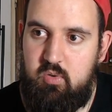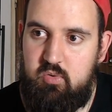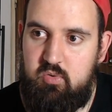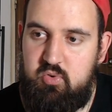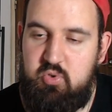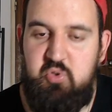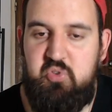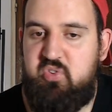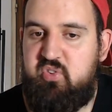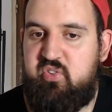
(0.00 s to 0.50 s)

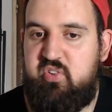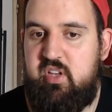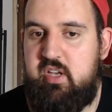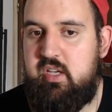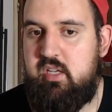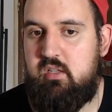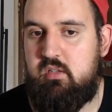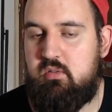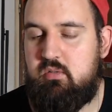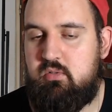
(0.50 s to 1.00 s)
to
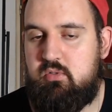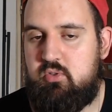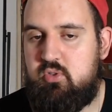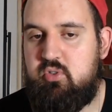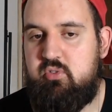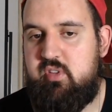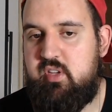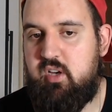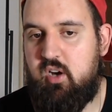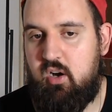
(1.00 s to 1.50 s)
say
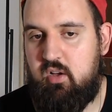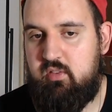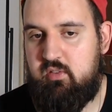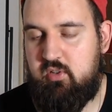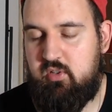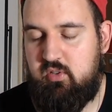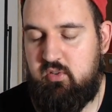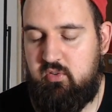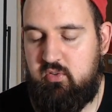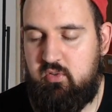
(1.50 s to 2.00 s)
to the
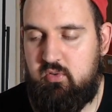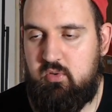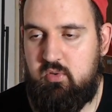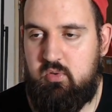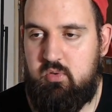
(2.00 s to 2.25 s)
others,